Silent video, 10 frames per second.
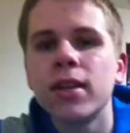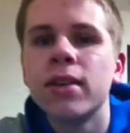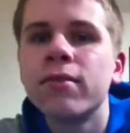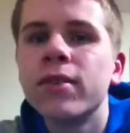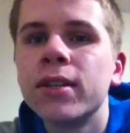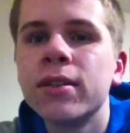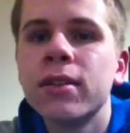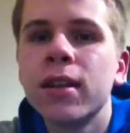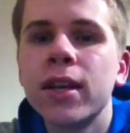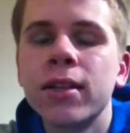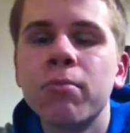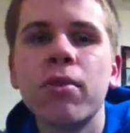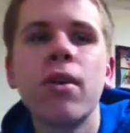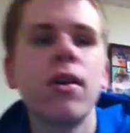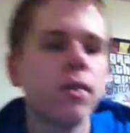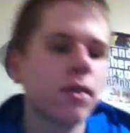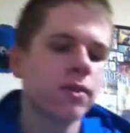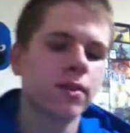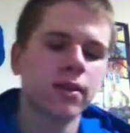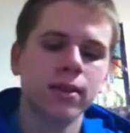end of it like the
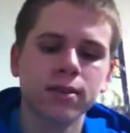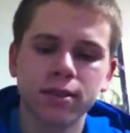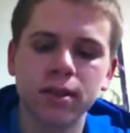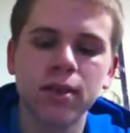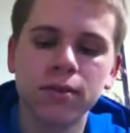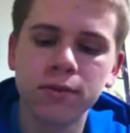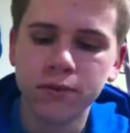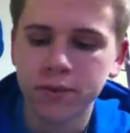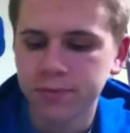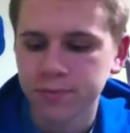product itself